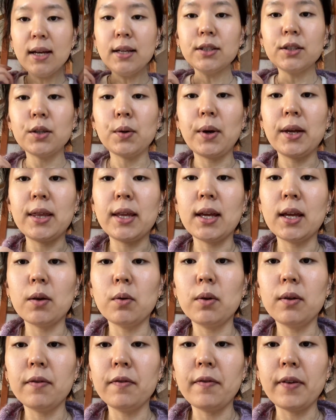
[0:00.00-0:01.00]
So I think it
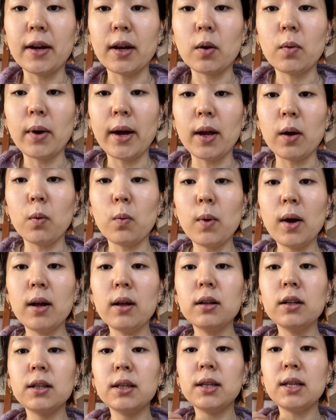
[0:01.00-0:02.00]
will fit quite
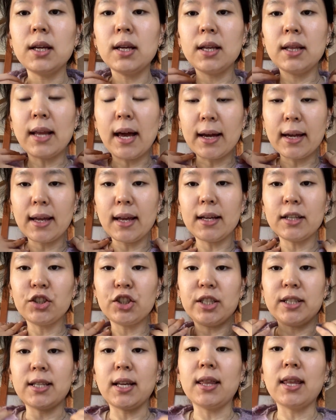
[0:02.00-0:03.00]
well. The neck,
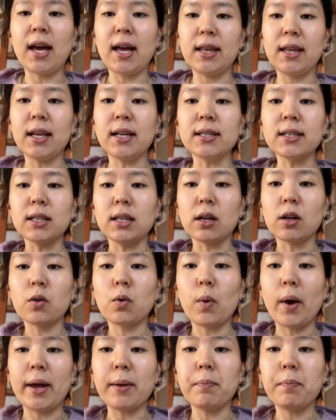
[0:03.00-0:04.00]
she said that it does look
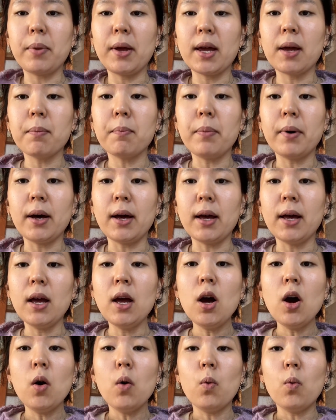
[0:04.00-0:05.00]
quite big, but
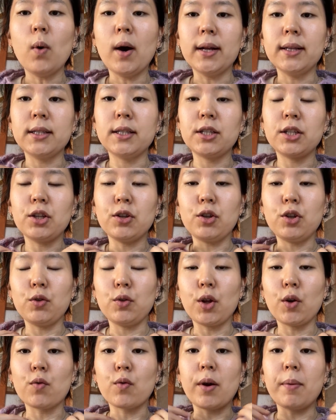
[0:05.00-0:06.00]
once you do
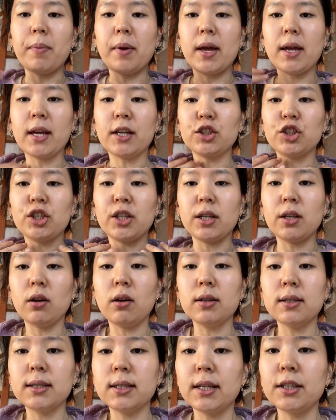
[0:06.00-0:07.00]
the ribbing, it should
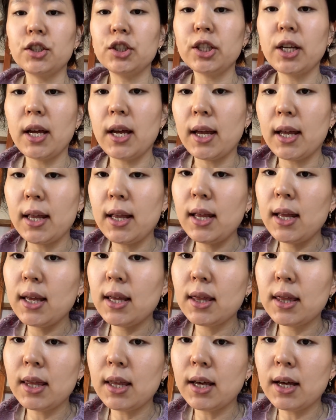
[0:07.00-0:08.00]
all cinch
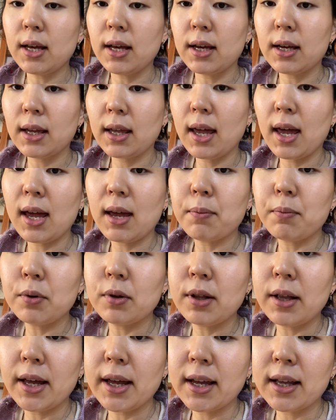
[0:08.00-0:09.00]
in. The
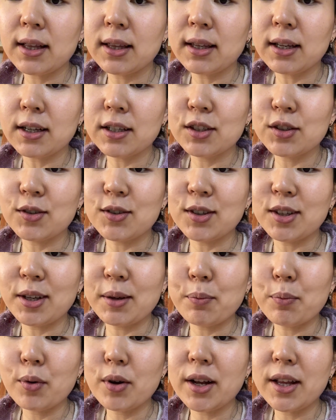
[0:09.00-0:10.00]
cabling looks
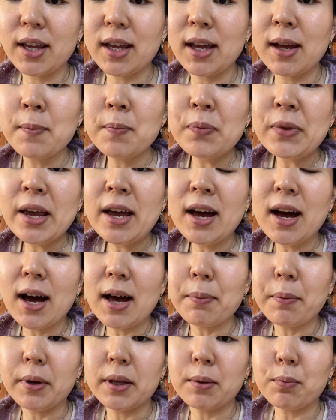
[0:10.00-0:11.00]
really pretty.
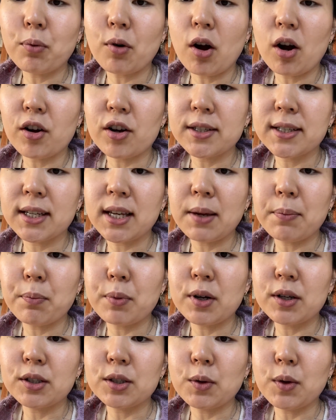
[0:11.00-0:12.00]
I put a progress
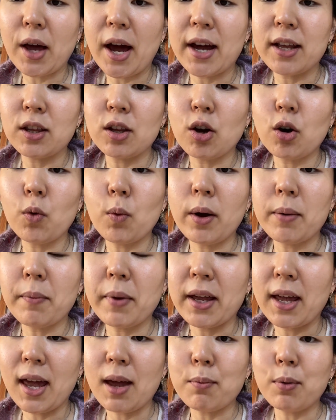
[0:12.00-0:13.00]
keeper so that I know what
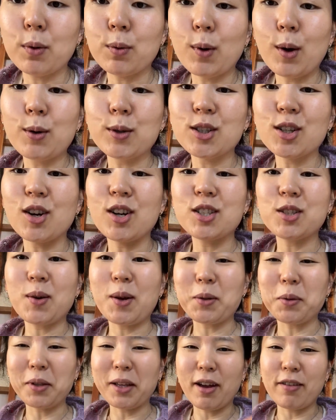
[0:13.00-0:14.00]
my cable rows are, so
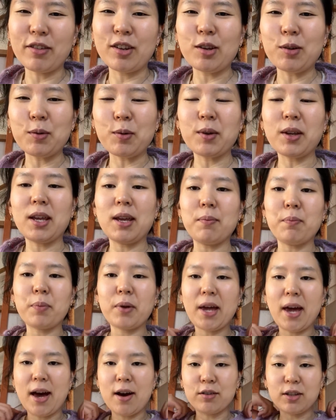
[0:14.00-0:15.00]
I don't have to keep
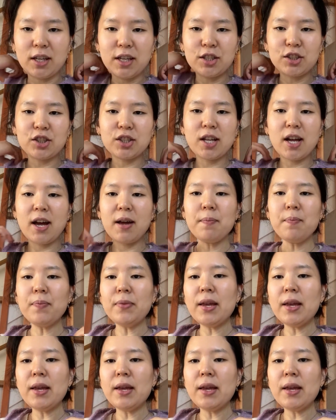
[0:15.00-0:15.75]
count each time.